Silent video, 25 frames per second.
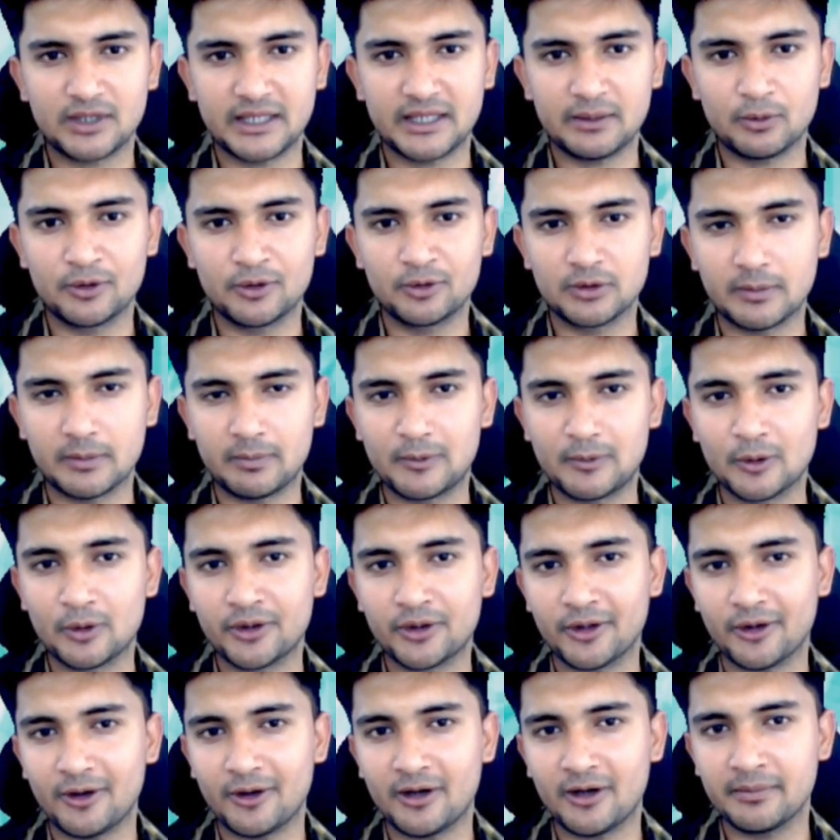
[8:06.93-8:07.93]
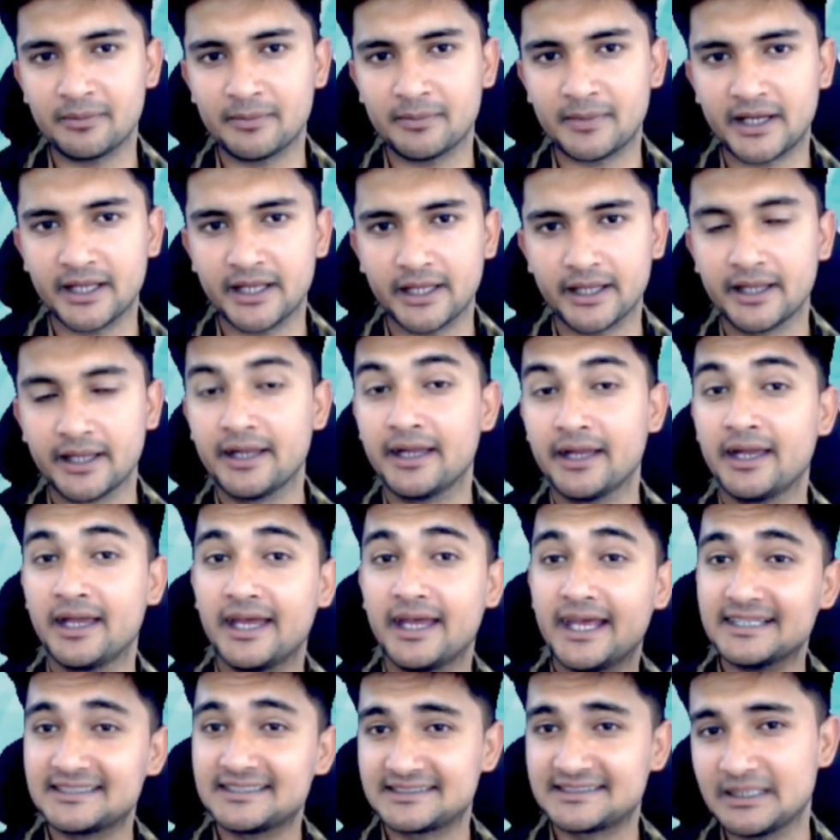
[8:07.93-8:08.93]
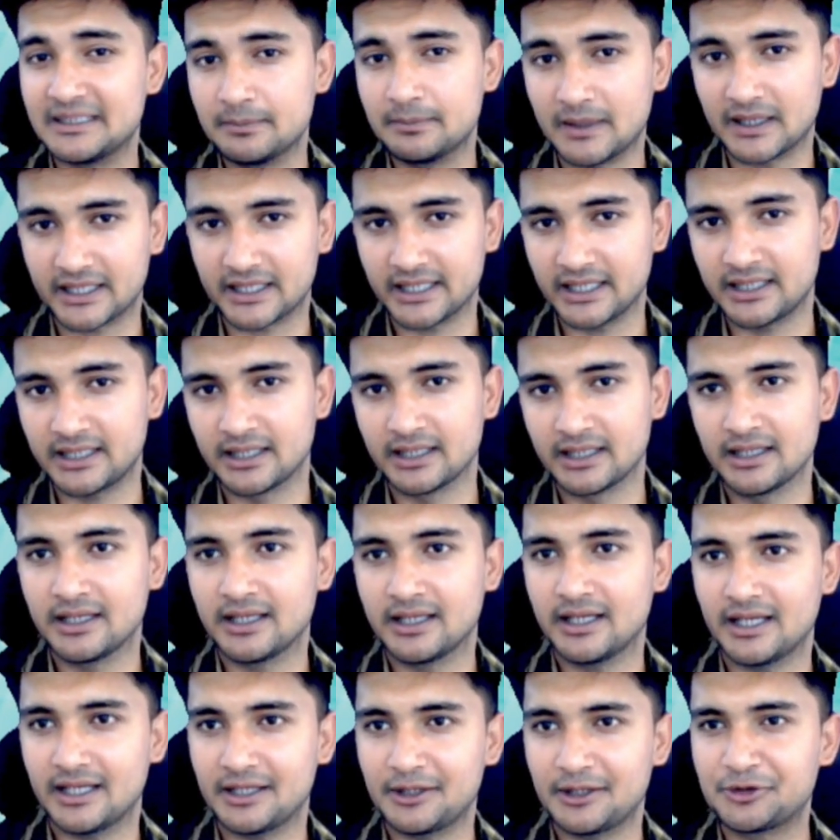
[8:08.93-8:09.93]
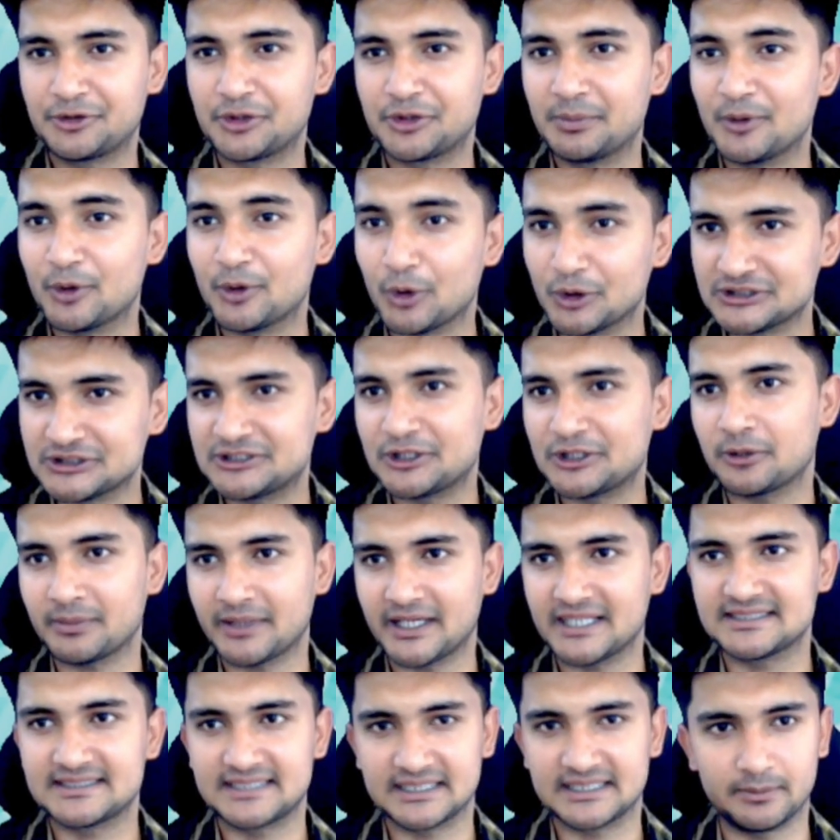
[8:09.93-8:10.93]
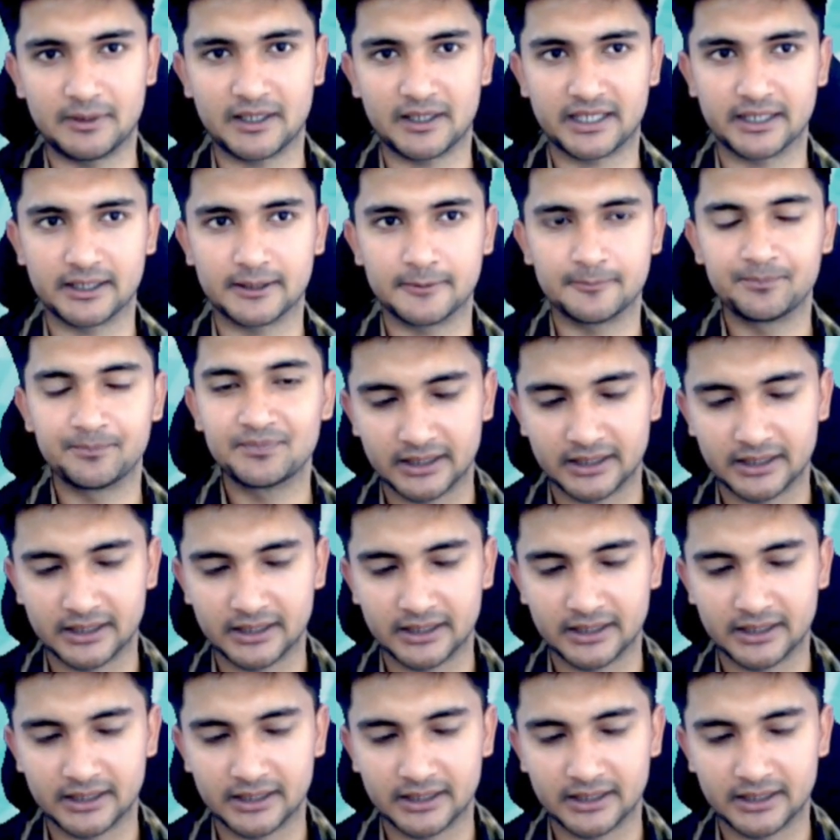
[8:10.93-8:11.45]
I want to upload on my S three bucket, and it should be hosted on my S three bucket.